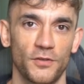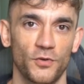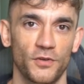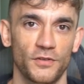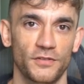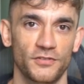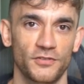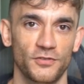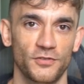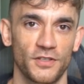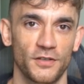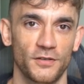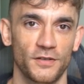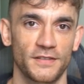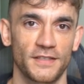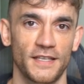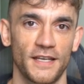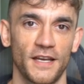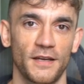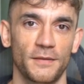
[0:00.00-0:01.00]
be the ones who
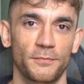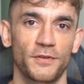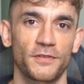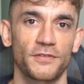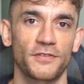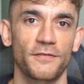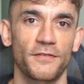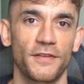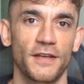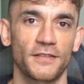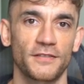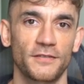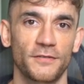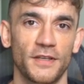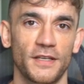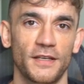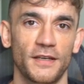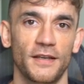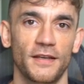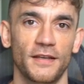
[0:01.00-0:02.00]
direct AI most
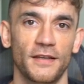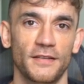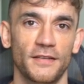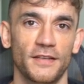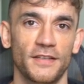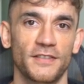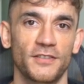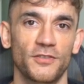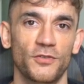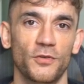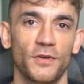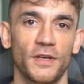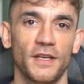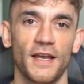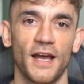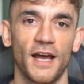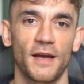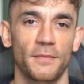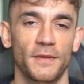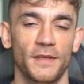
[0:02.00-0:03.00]
effectively. This is already